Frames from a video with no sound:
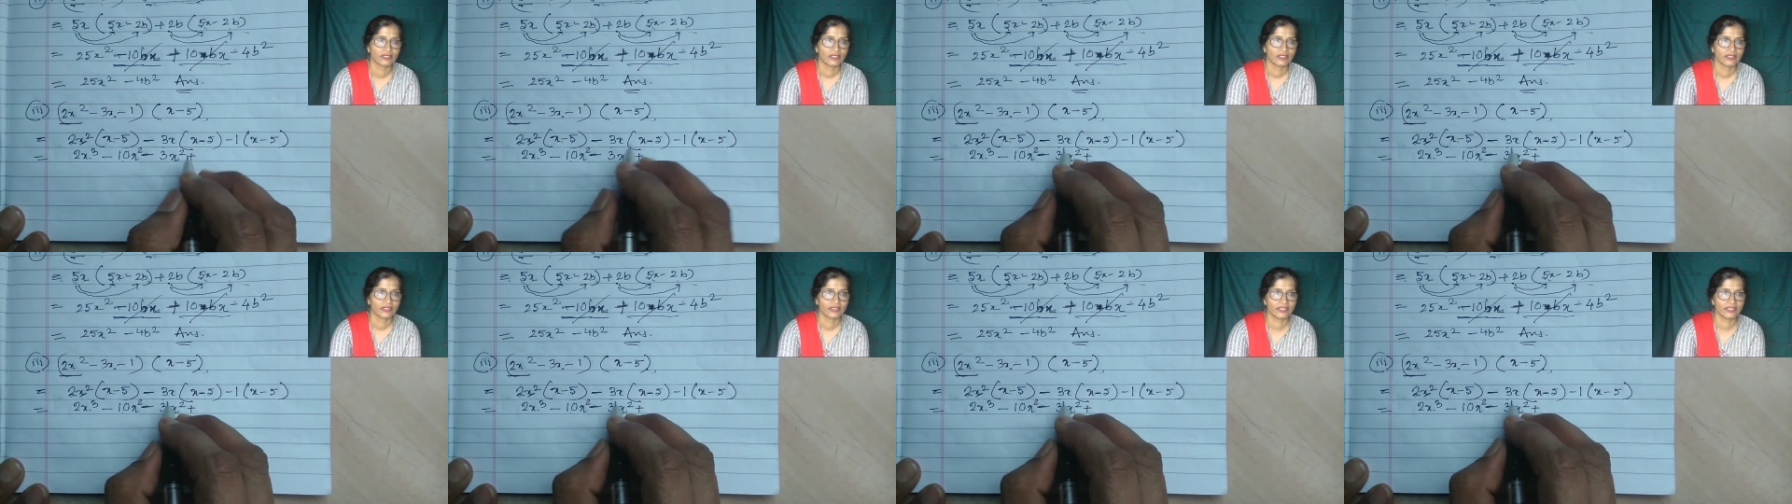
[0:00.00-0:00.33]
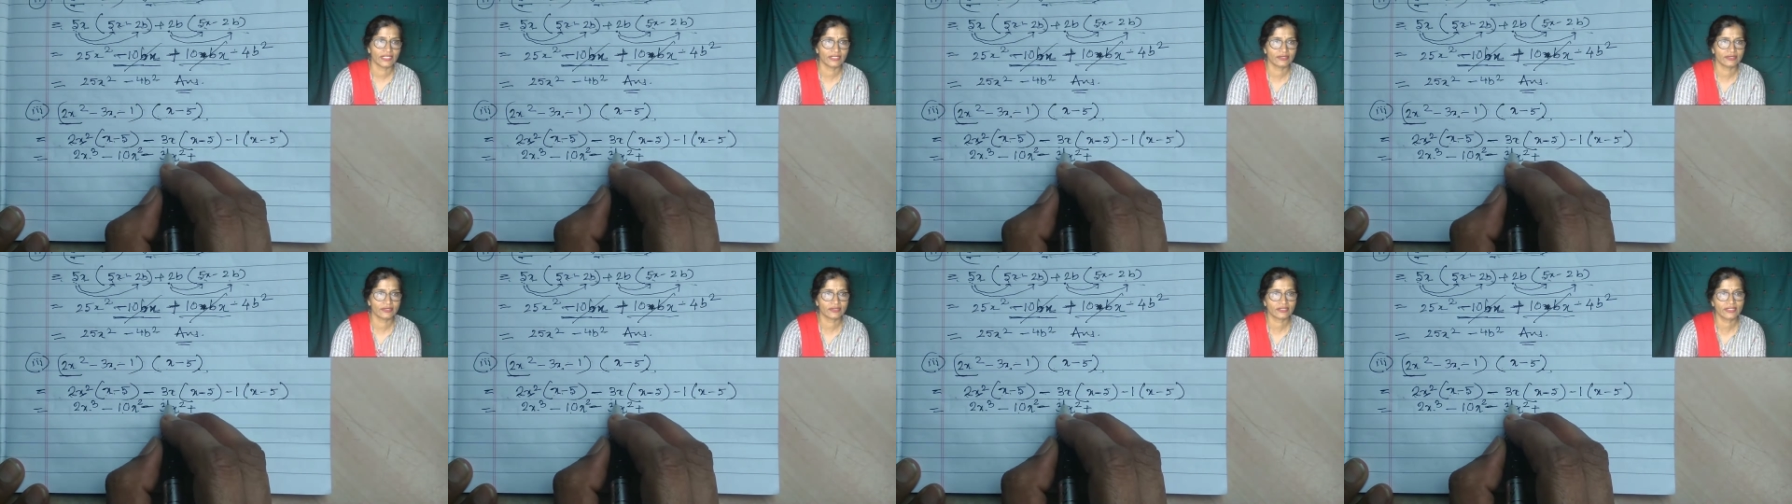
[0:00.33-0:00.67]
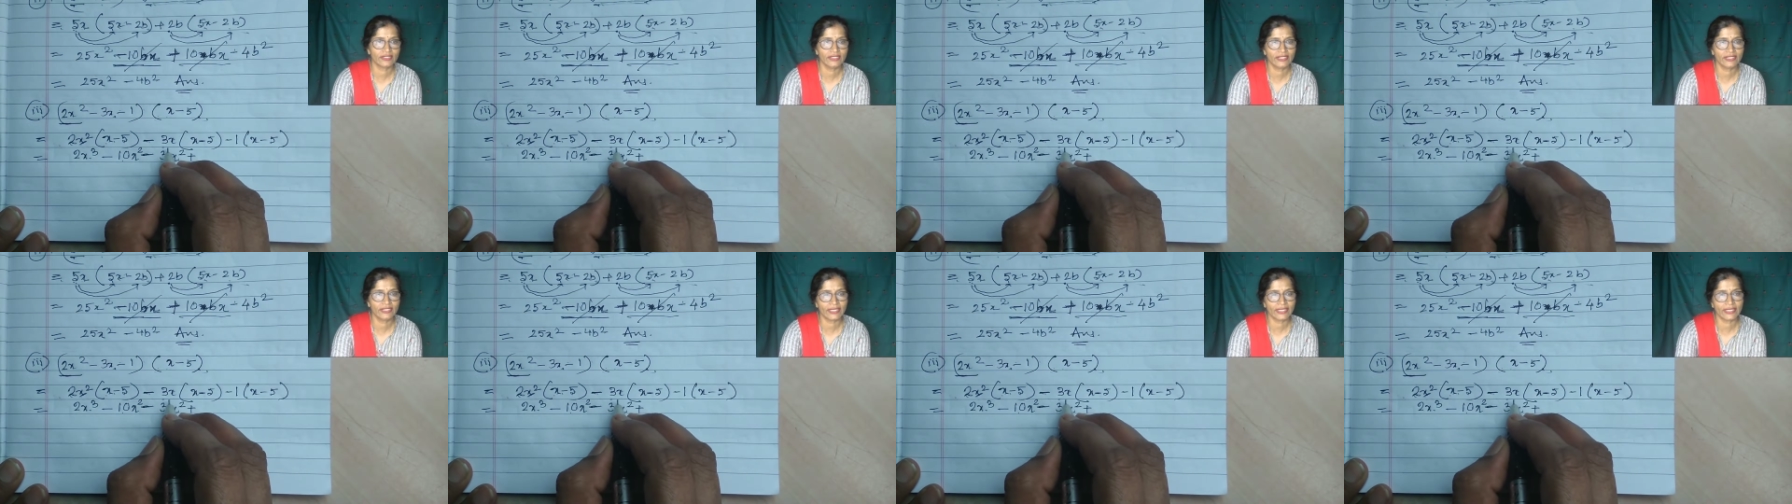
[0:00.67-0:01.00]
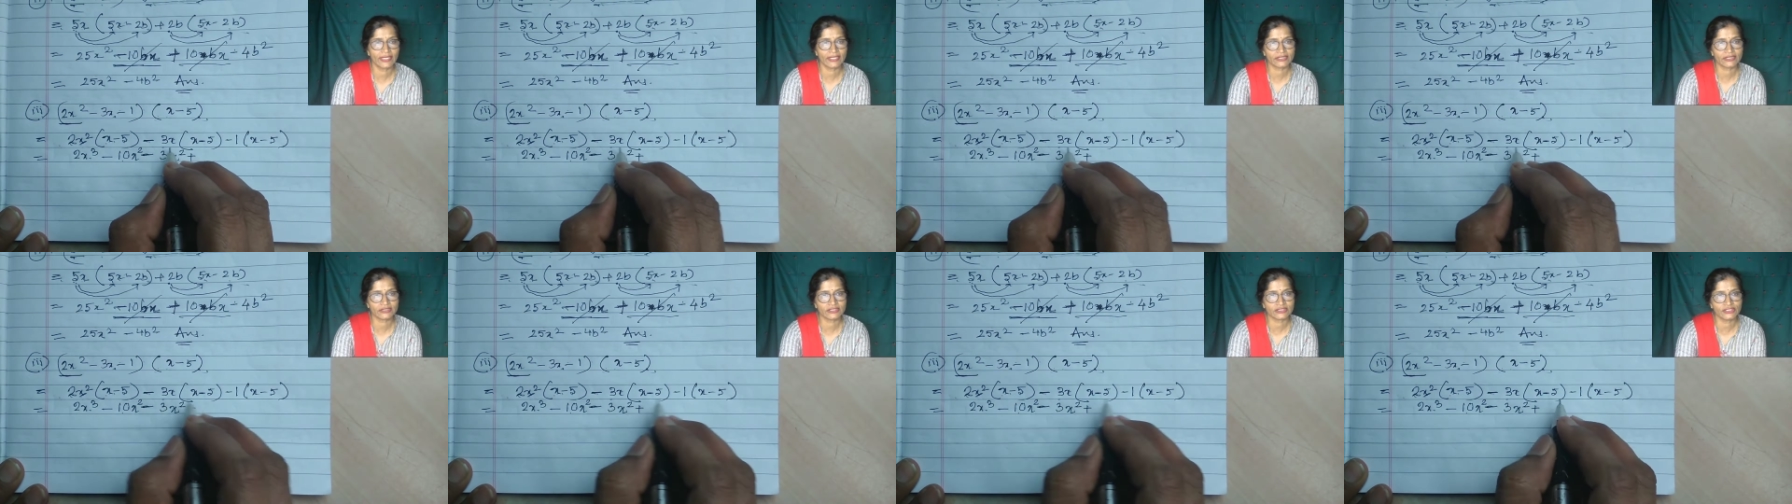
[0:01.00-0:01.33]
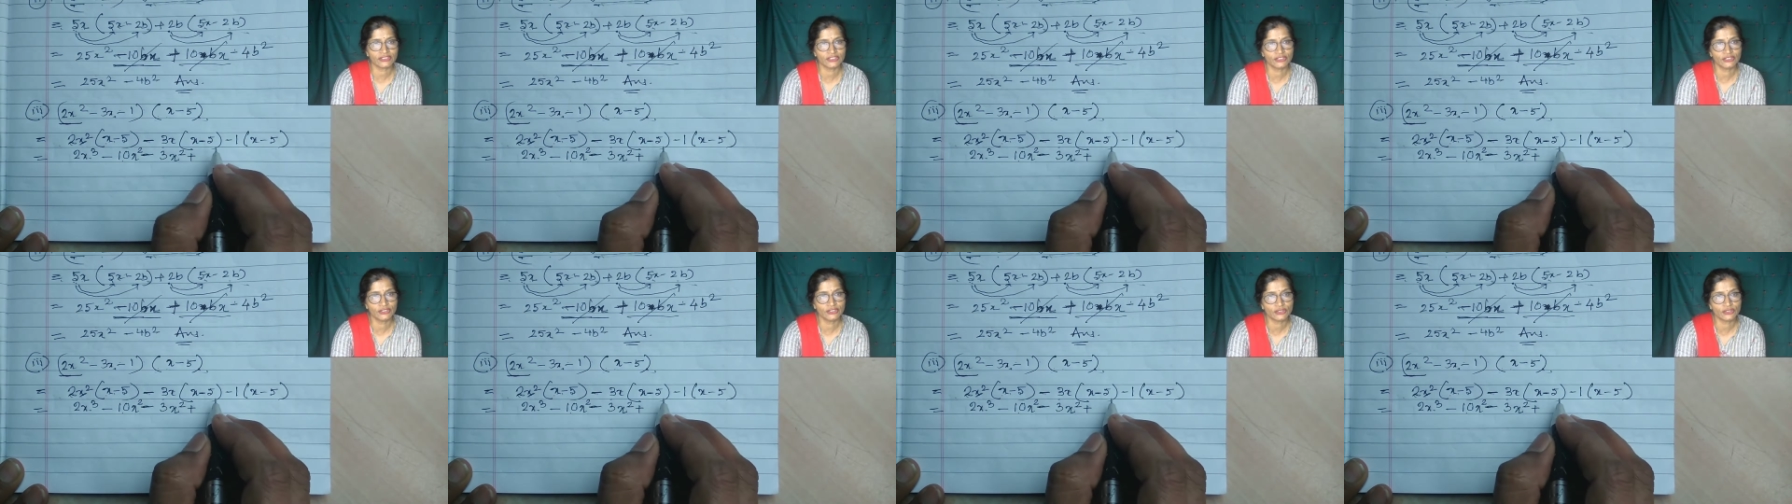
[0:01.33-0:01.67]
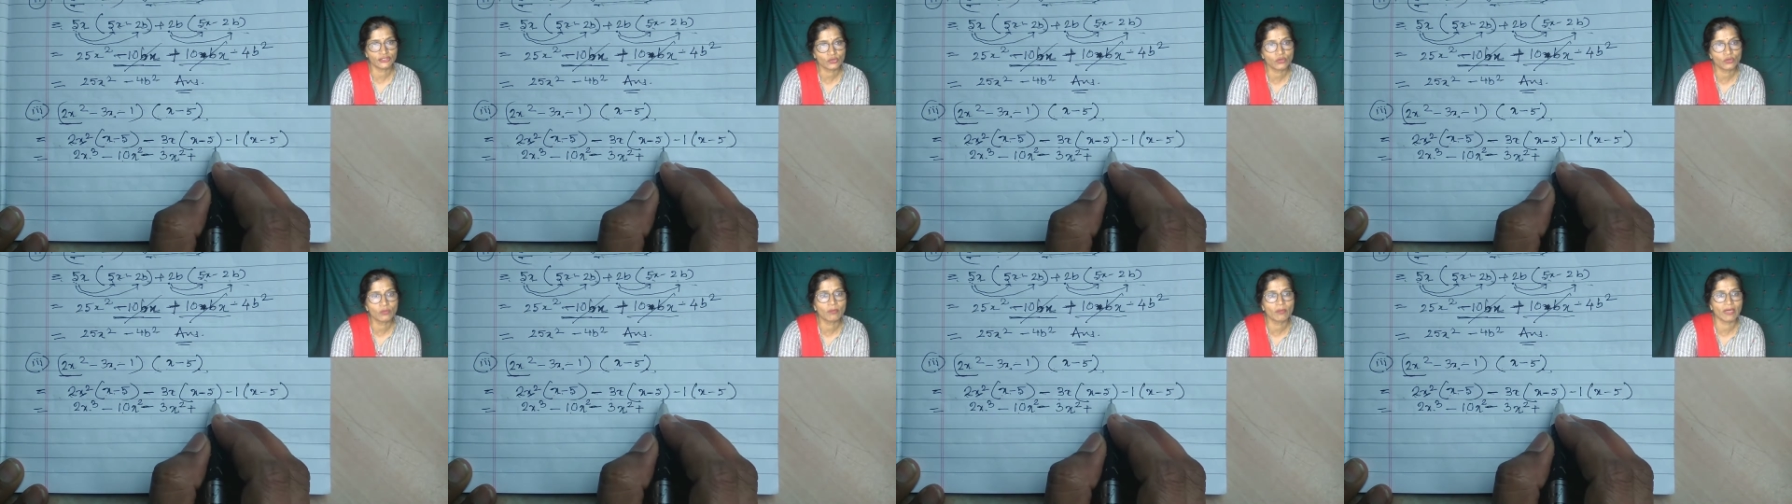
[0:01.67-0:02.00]
Then 3x
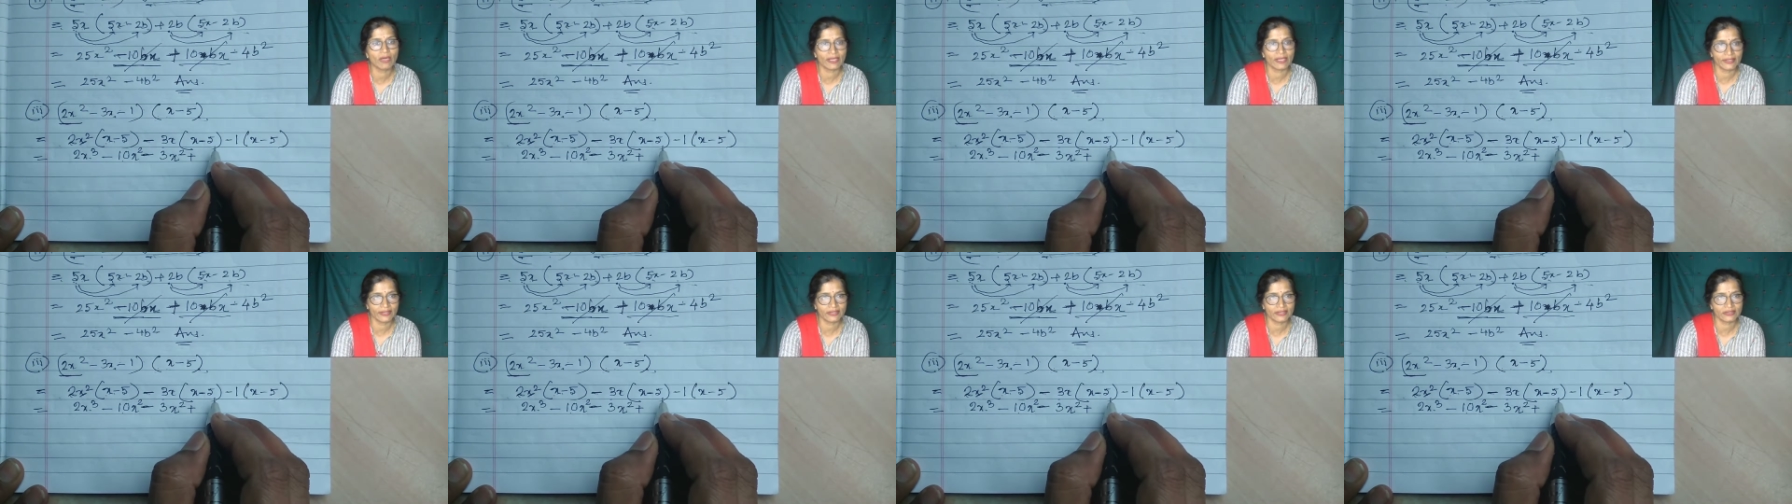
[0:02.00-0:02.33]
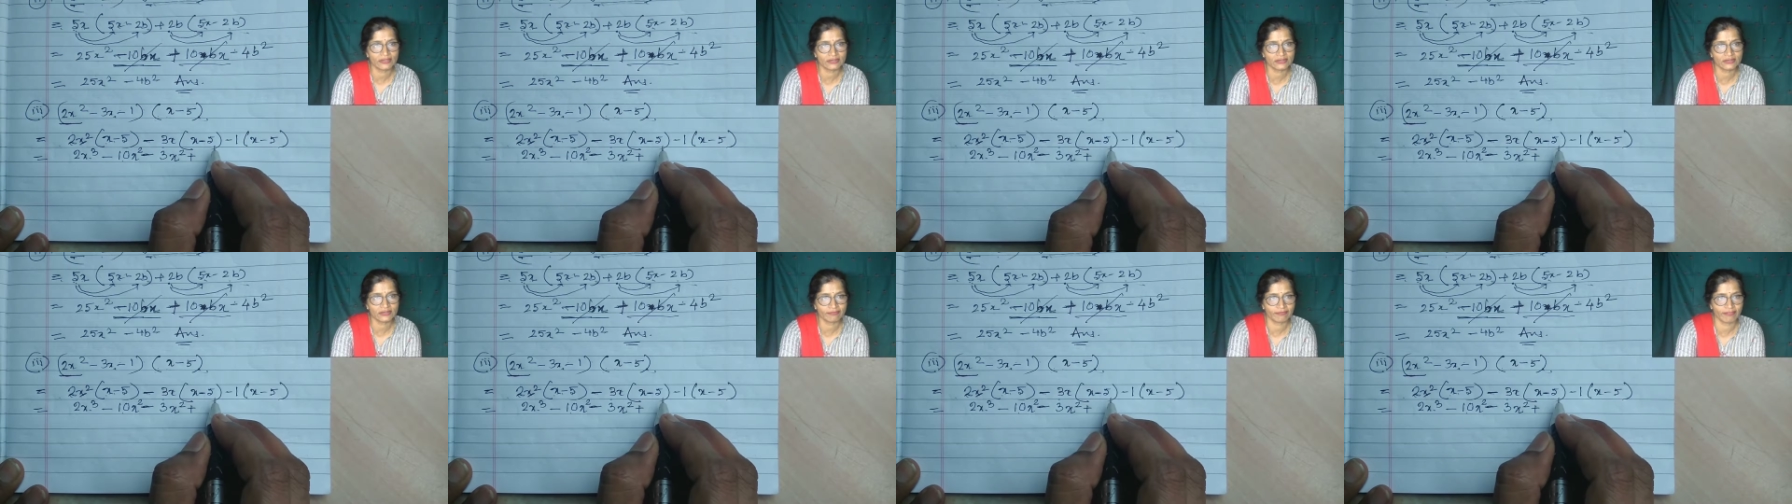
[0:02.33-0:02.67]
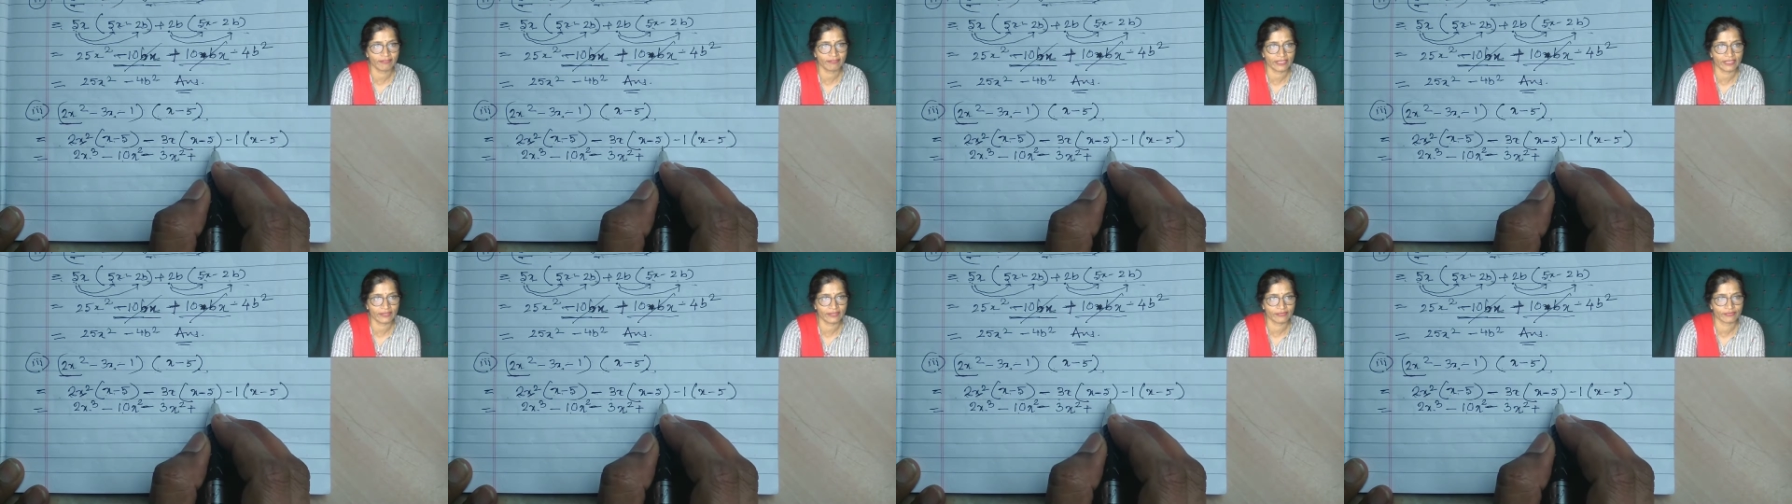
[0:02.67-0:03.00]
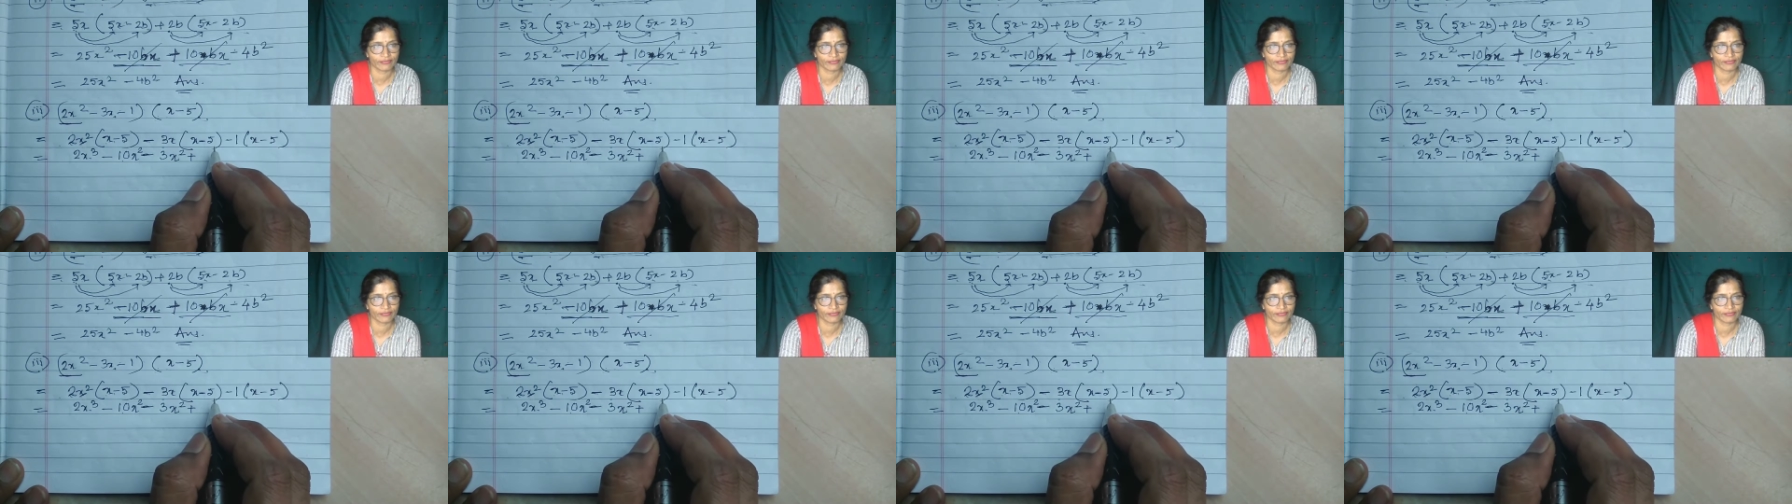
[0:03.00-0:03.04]
into minus 5.